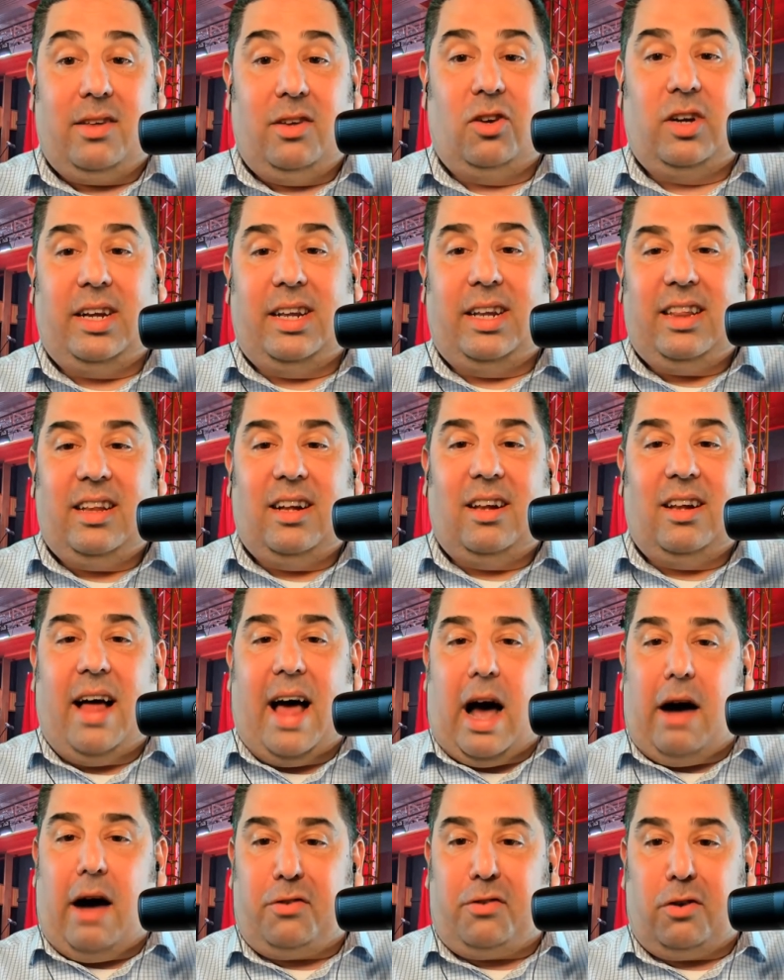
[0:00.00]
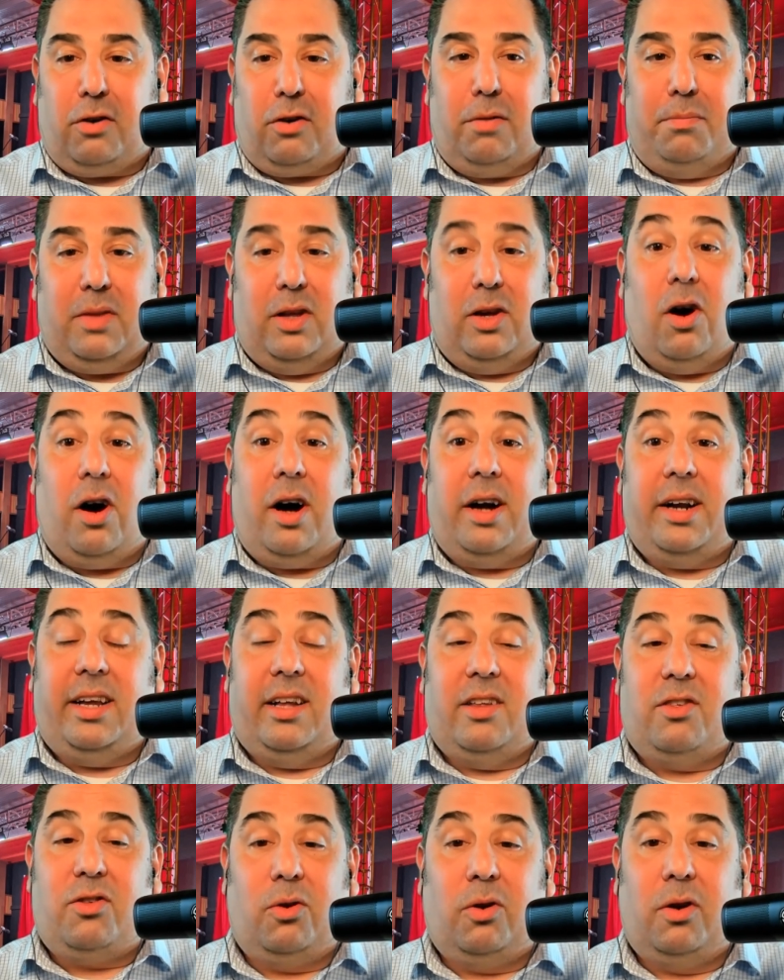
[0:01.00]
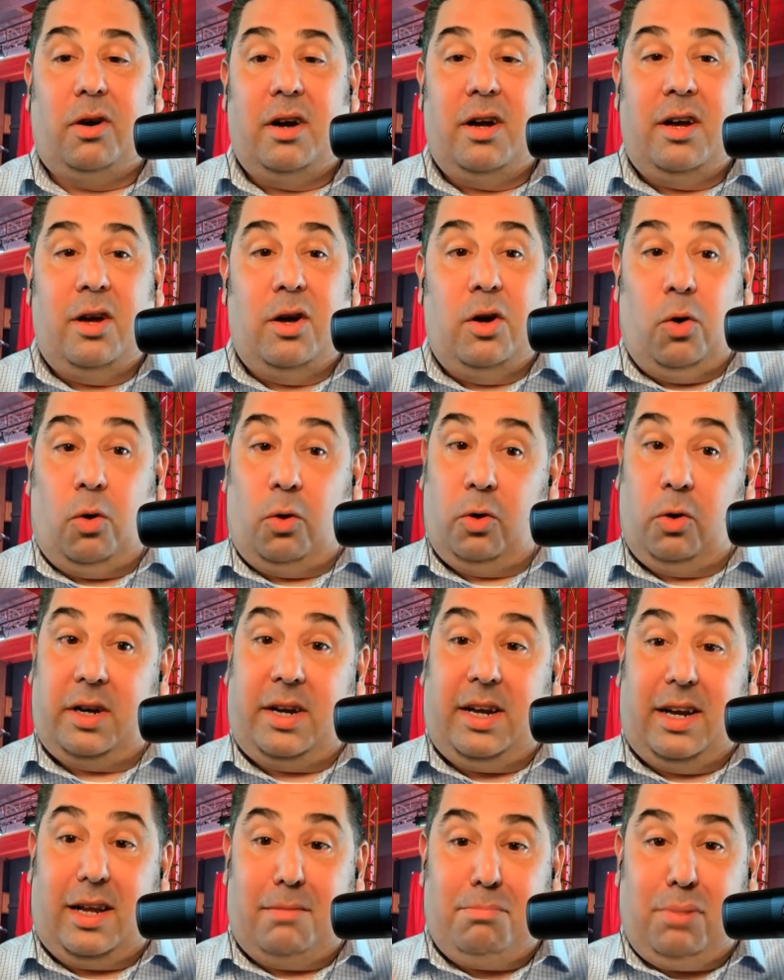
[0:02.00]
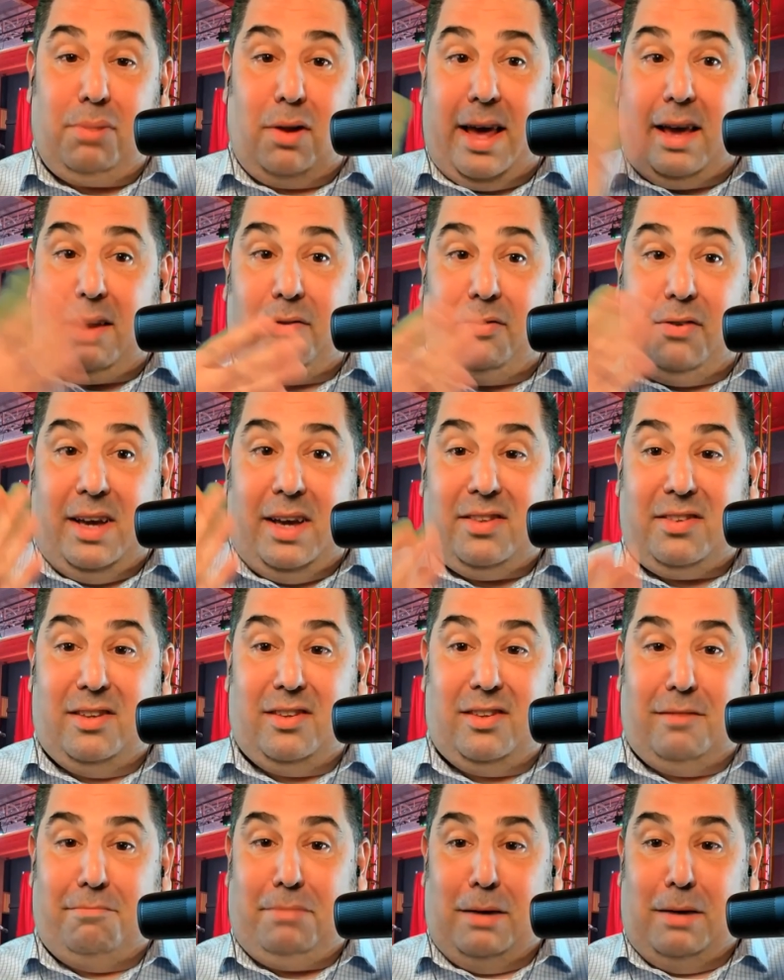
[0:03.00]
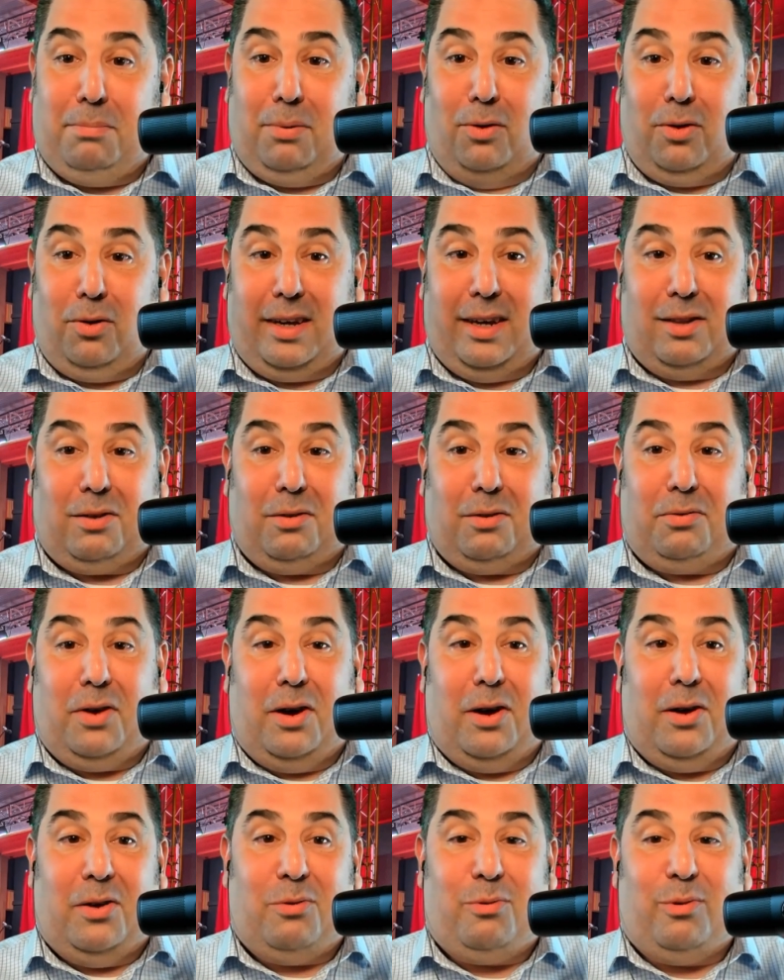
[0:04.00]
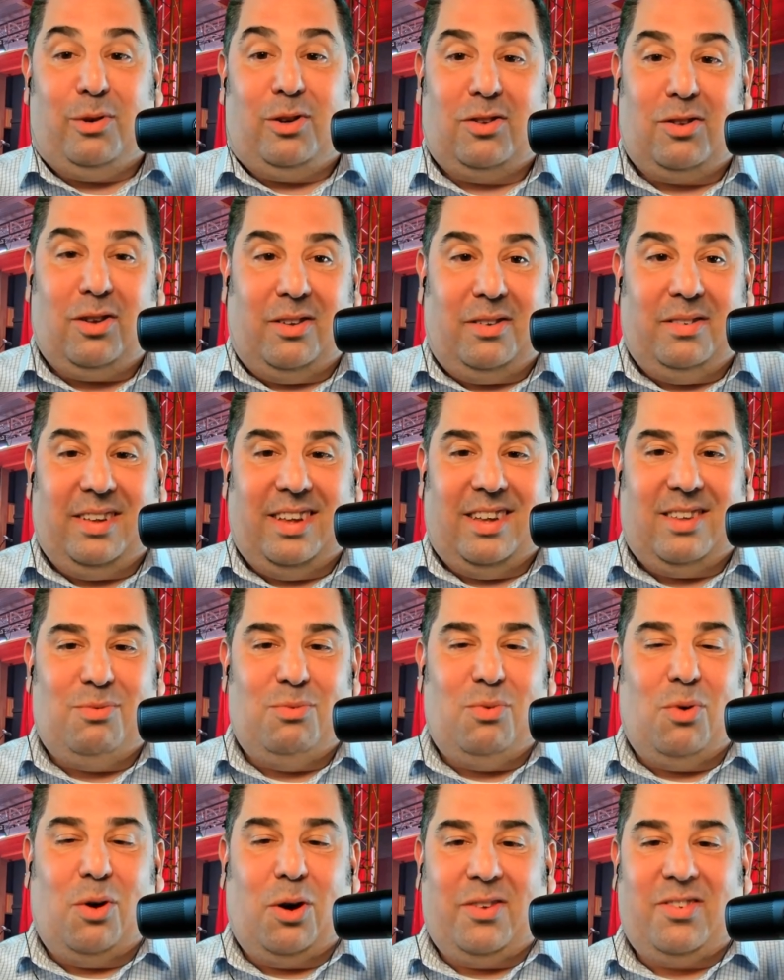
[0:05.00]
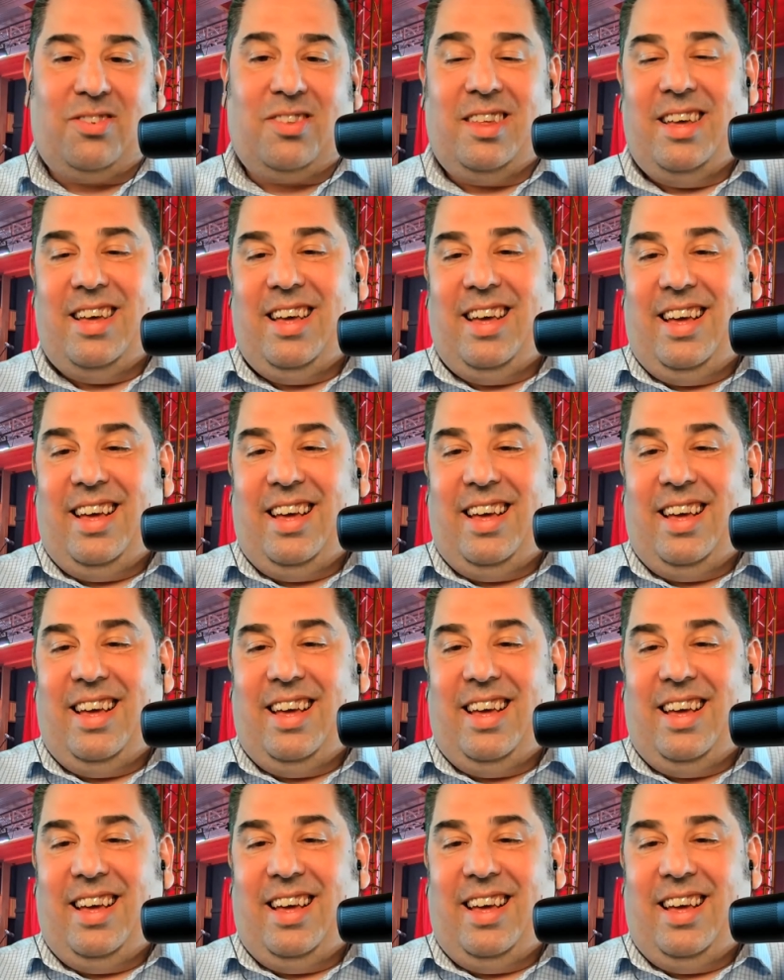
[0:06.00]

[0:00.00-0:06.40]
You're getting the laughter from the audience, or you're getting blank faces and people looking at their phones, which is worse.